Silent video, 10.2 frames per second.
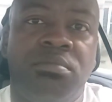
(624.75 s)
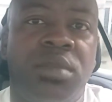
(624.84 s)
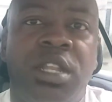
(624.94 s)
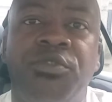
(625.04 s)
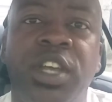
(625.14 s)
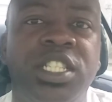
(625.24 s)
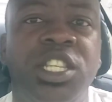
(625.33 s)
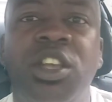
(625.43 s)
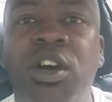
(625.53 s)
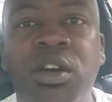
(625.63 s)
the rest
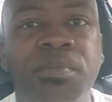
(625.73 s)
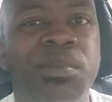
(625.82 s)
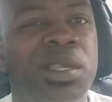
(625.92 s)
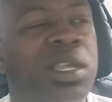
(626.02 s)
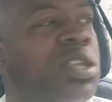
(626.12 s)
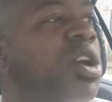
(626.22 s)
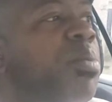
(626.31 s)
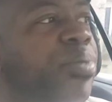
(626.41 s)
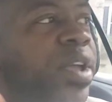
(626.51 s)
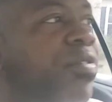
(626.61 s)
of y'all
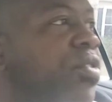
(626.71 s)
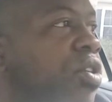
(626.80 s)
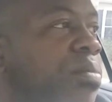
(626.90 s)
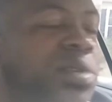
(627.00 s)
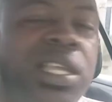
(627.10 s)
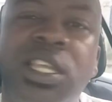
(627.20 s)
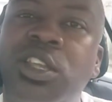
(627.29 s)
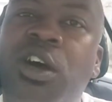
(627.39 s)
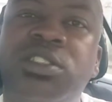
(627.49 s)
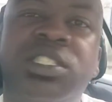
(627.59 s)
pray for him.
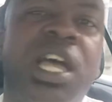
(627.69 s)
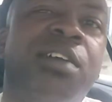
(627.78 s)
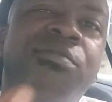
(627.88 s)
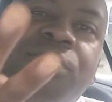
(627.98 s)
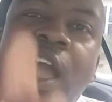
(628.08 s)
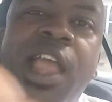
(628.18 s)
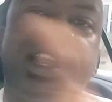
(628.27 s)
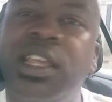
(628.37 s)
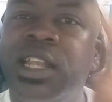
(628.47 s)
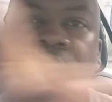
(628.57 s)
Y'all stop
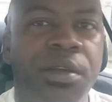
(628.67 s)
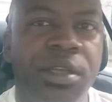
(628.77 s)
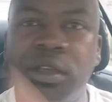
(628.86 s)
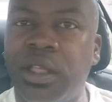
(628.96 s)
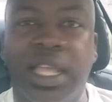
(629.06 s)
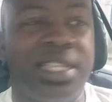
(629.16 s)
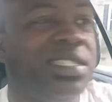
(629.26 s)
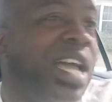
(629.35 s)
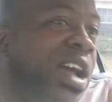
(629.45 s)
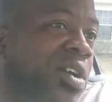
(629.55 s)
rioting out here. It's
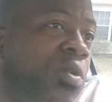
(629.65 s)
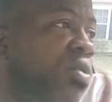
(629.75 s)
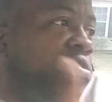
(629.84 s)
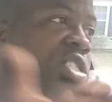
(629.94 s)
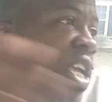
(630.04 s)
not going to